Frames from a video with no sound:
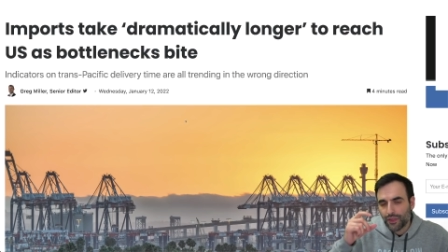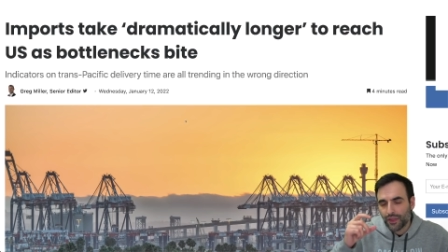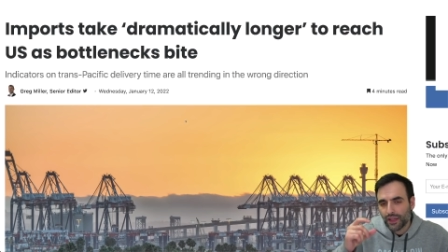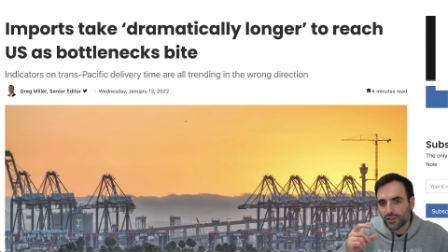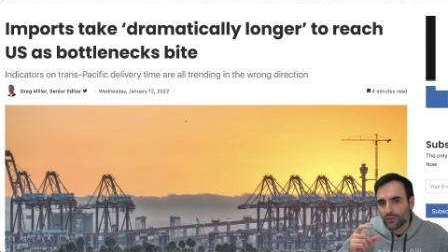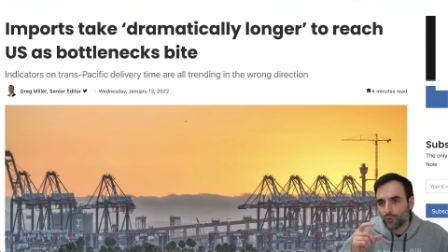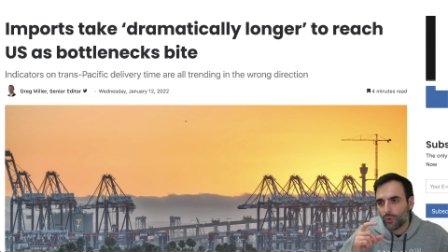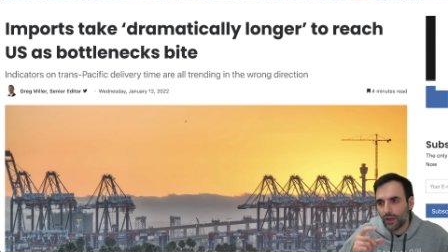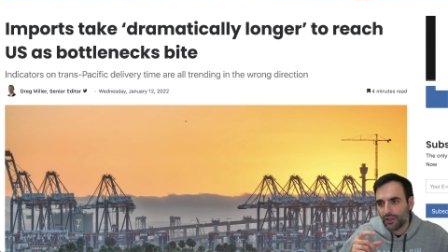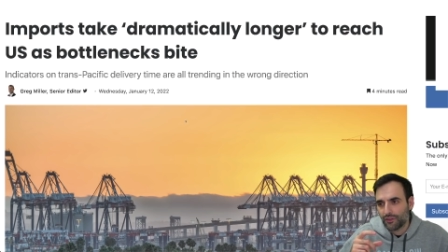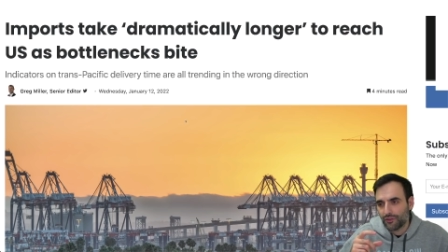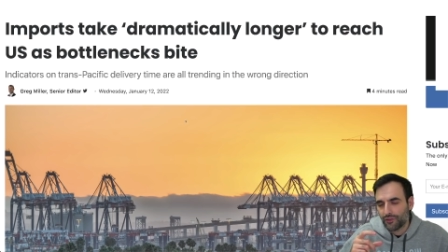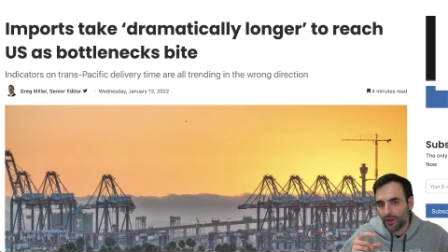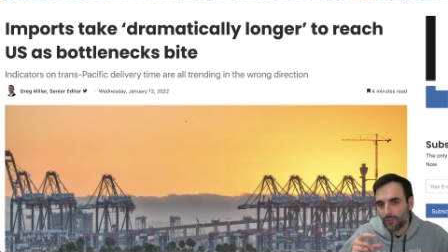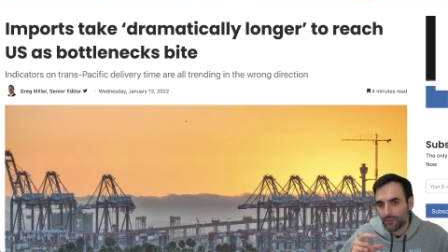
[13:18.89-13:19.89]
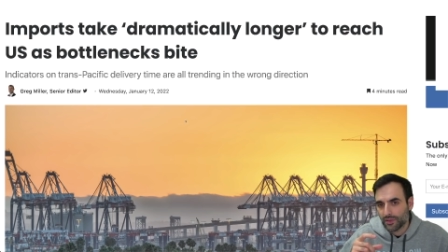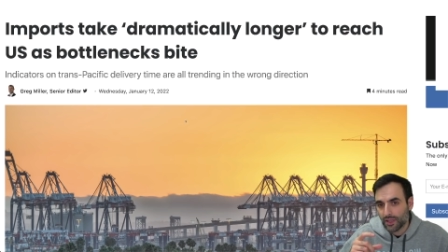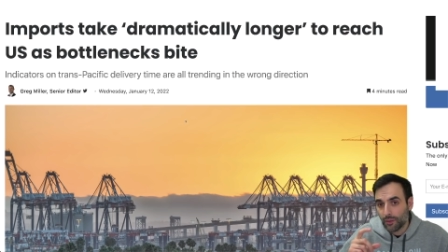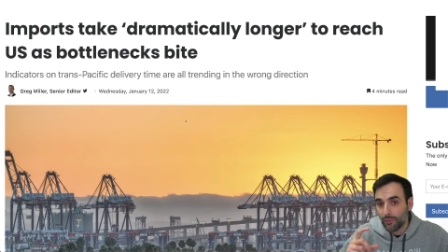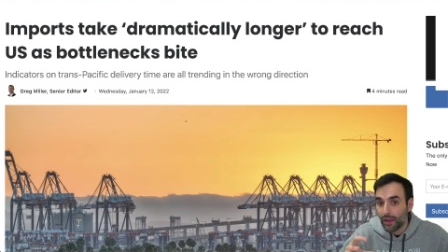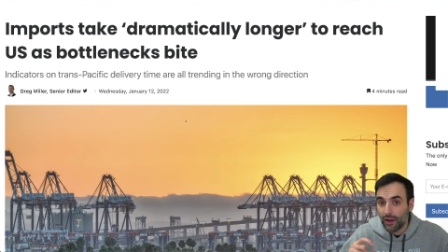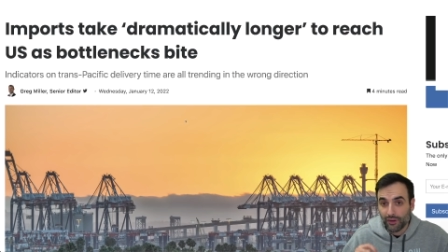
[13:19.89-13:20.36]
things went from
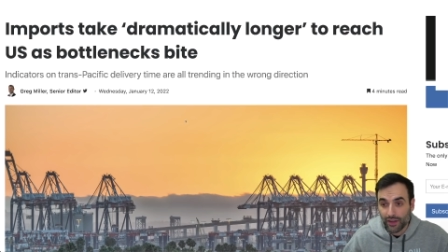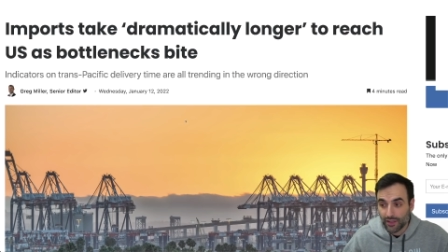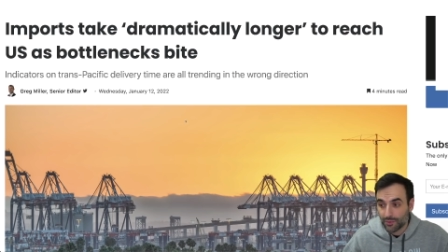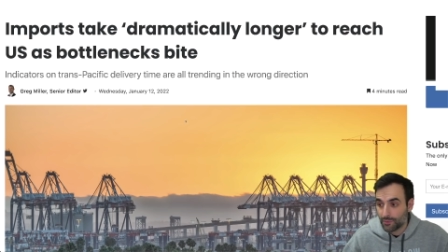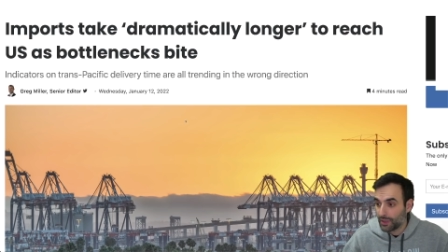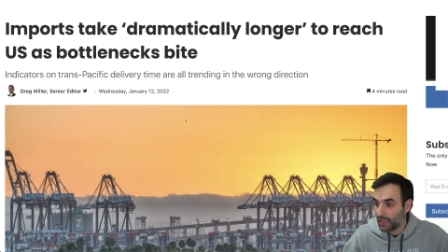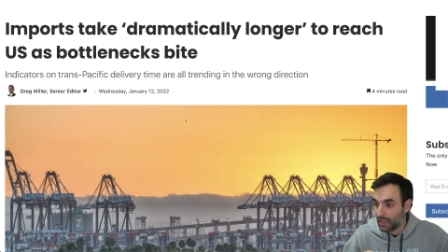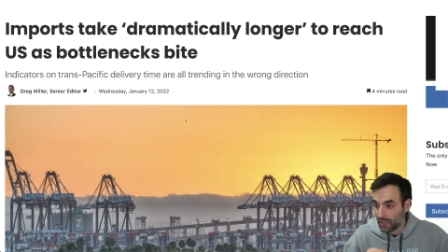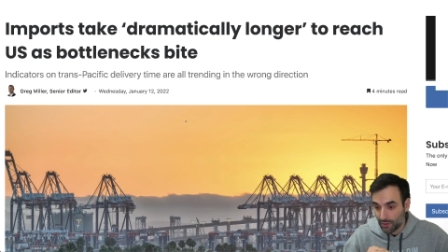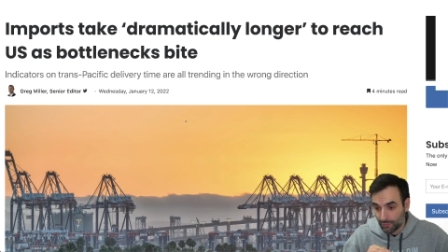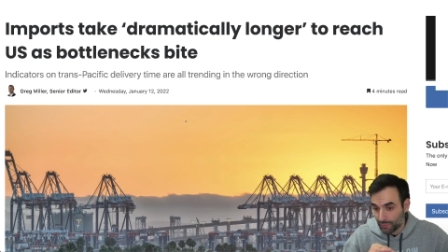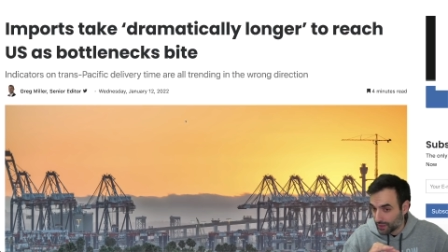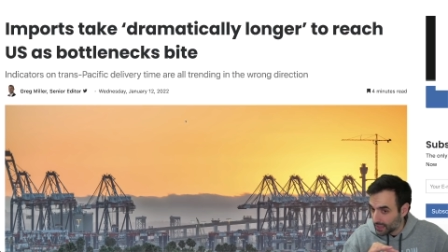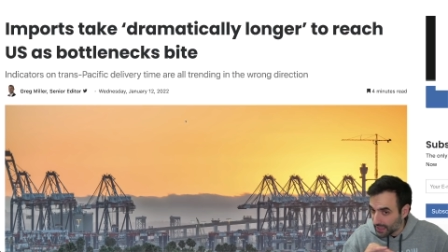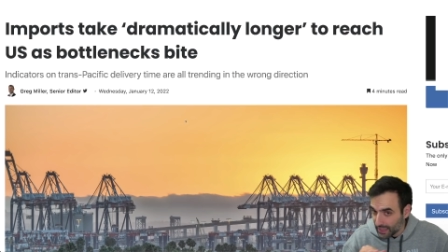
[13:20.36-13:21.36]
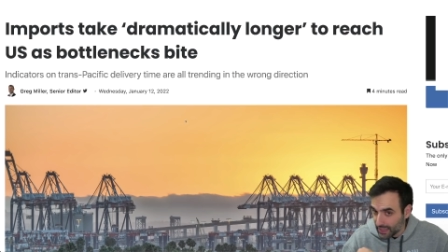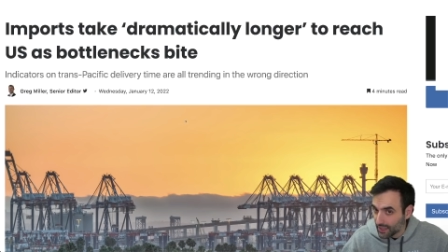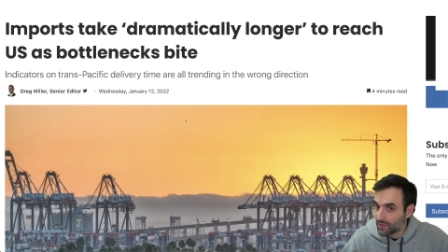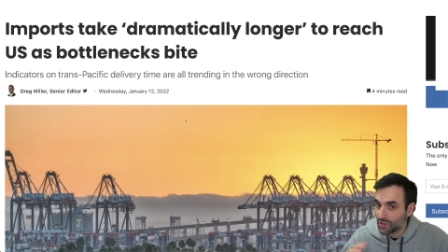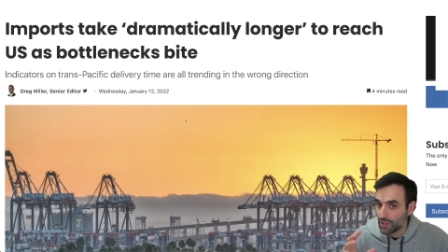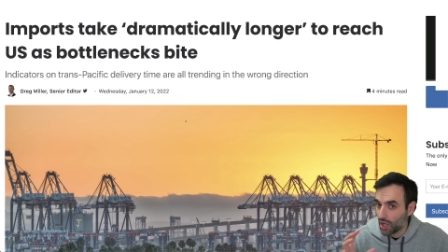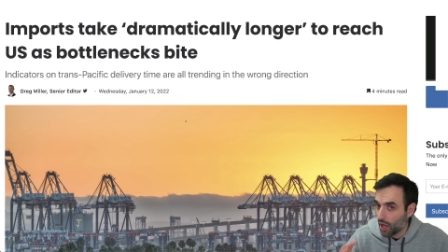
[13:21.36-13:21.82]
some areas being
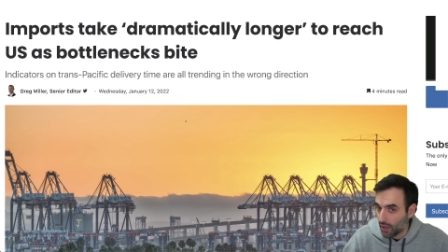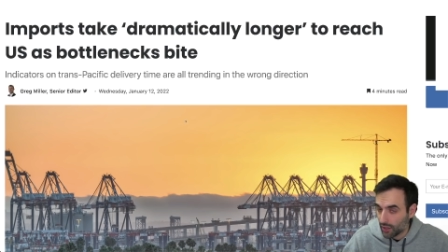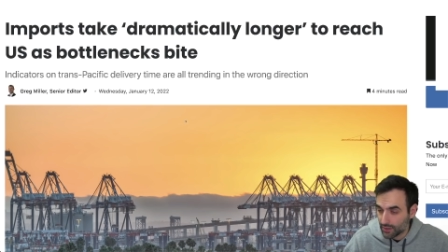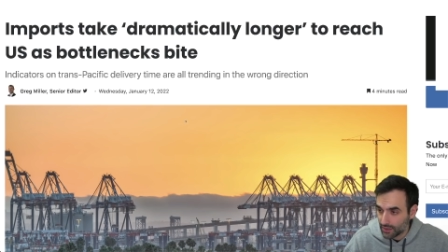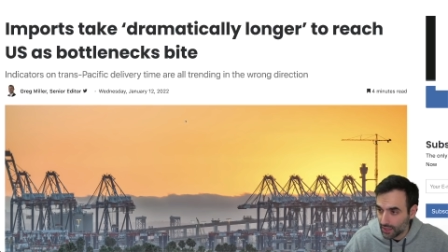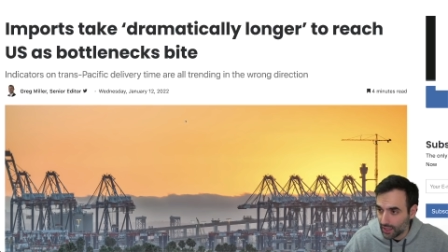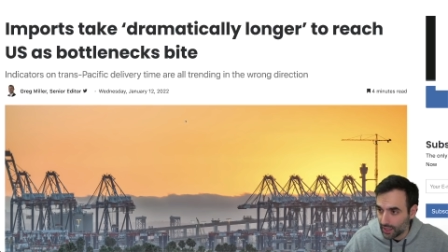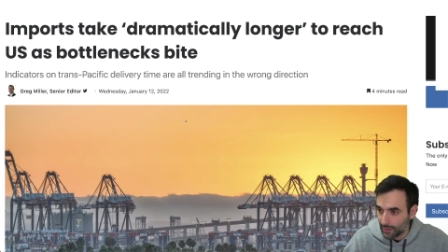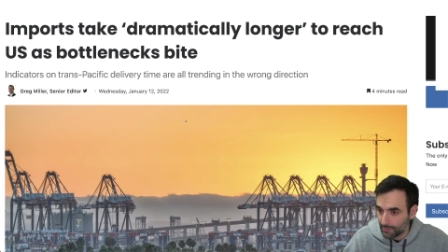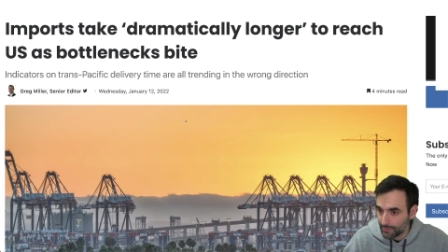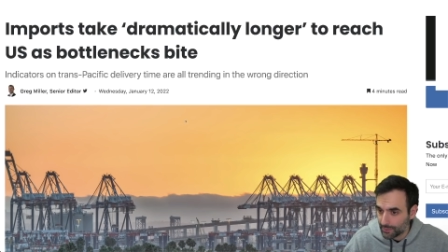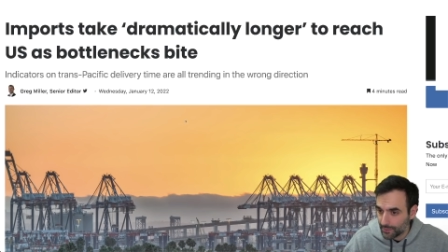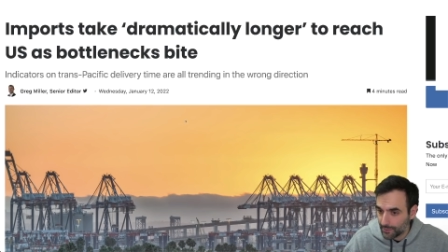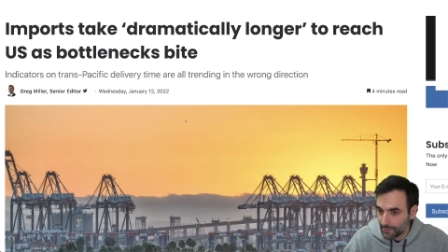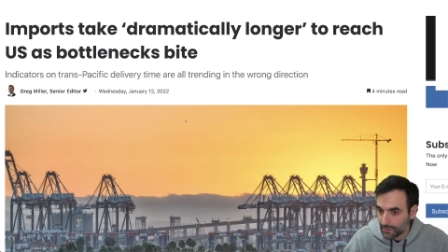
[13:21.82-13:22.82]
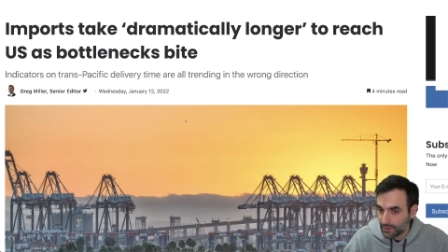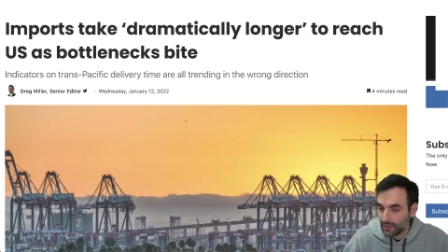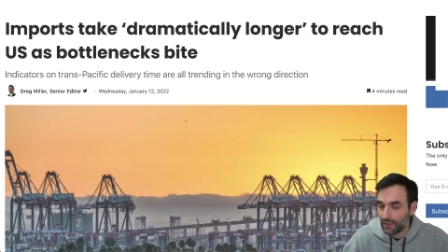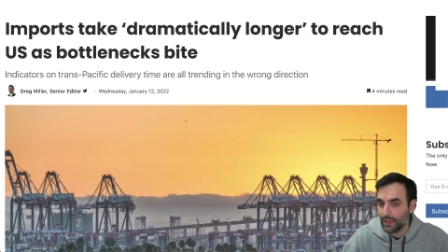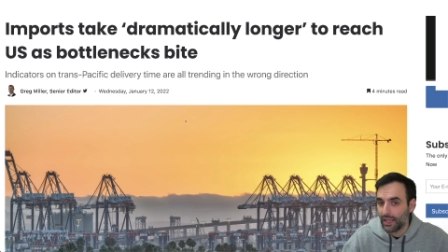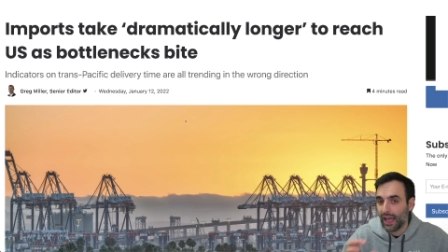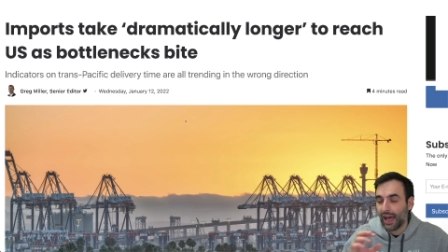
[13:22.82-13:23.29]
completely stocked up
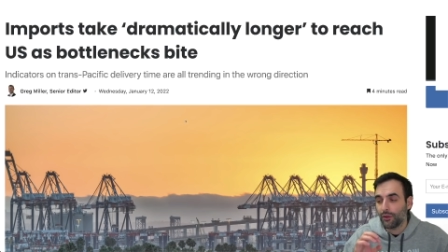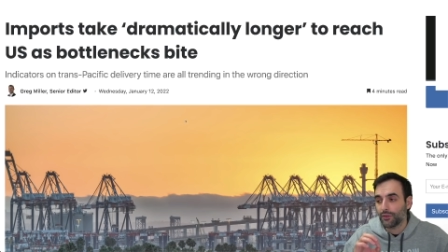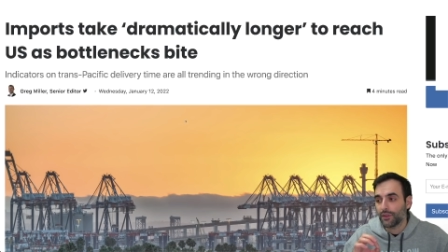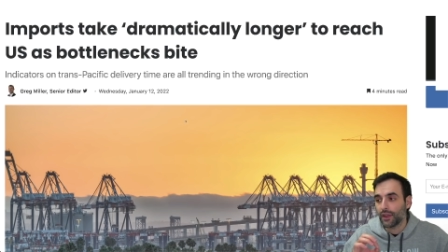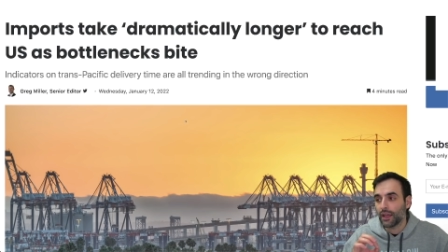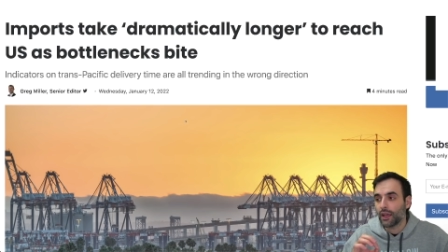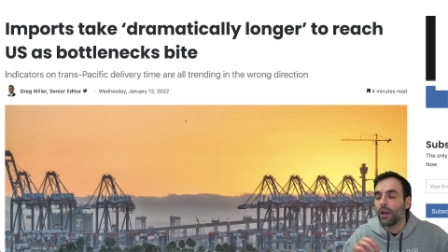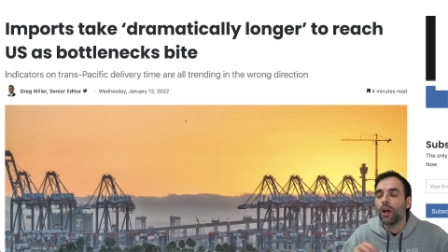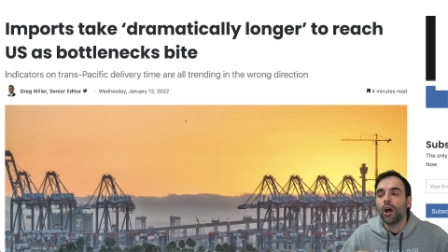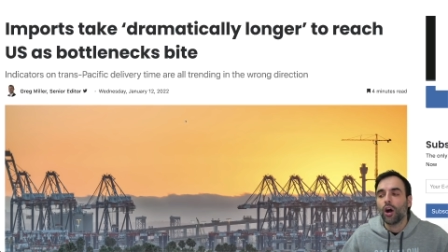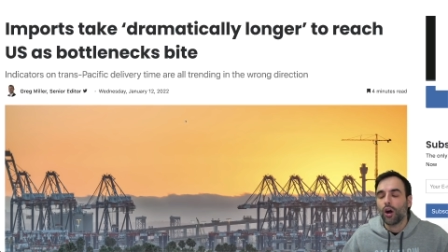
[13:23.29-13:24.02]
to now saying,